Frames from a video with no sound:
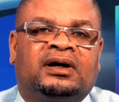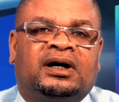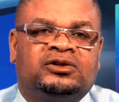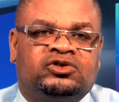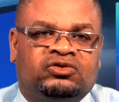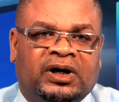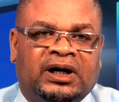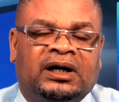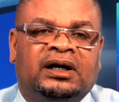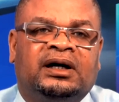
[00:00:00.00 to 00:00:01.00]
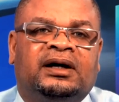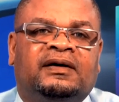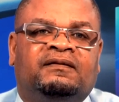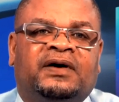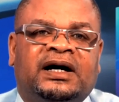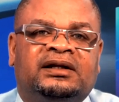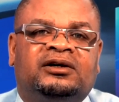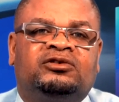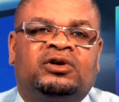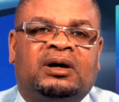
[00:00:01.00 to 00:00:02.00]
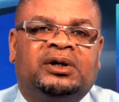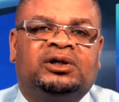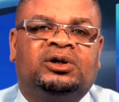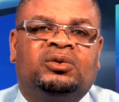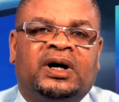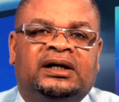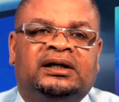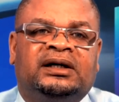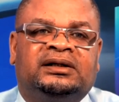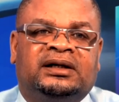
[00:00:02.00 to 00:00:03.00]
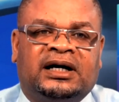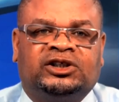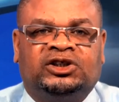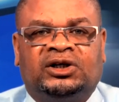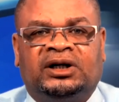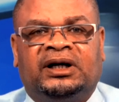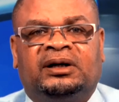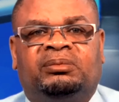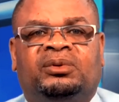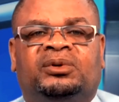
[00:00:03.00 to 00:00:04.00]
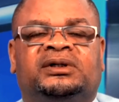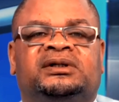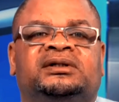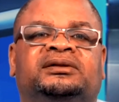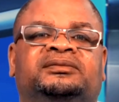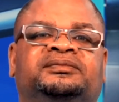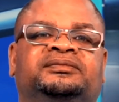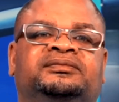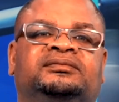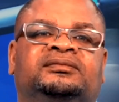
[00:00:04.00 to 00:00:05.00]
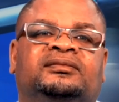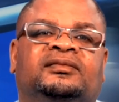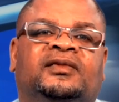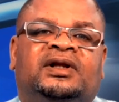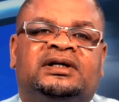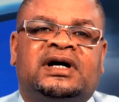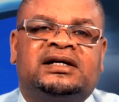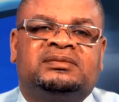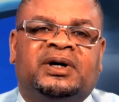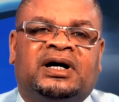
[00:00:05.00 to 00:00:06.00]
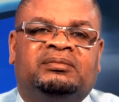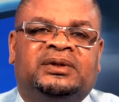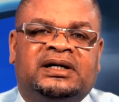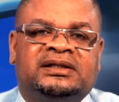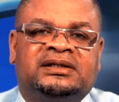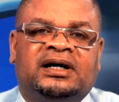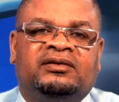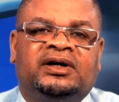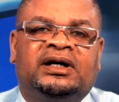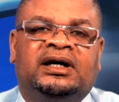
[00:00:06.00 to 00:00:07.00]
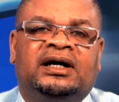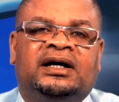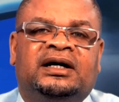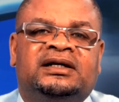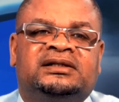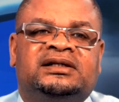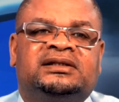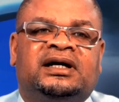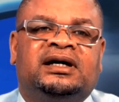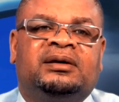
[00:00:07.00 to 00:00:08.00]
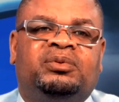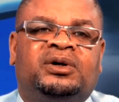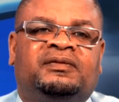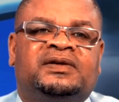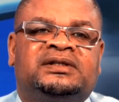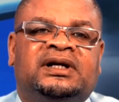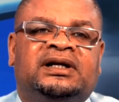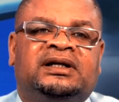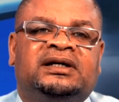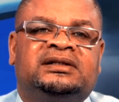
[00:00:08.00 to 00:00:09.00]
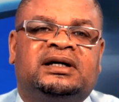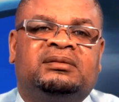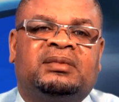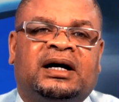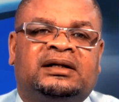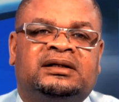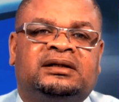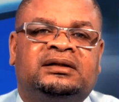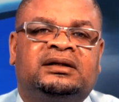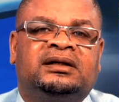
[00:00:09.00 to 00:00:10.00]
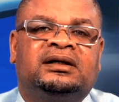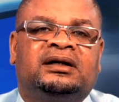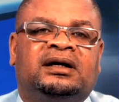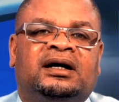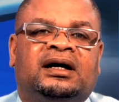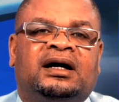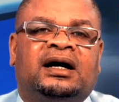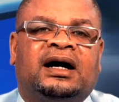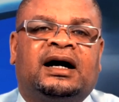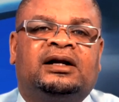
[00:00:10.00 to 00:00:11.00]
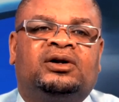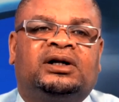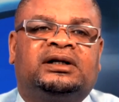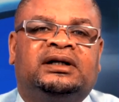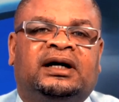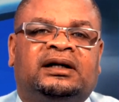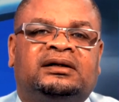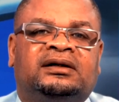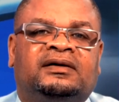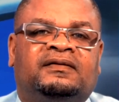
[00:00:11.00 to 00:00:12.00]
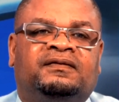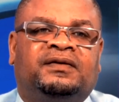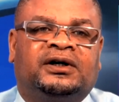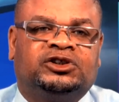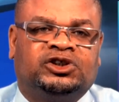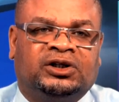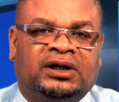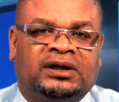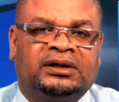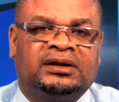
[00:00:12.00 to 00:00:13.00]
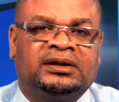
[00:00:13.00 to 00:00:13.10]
country via the Robert Llewellyn International Airport. This has become necessary since the airport facility in St. Martin are not yet functional.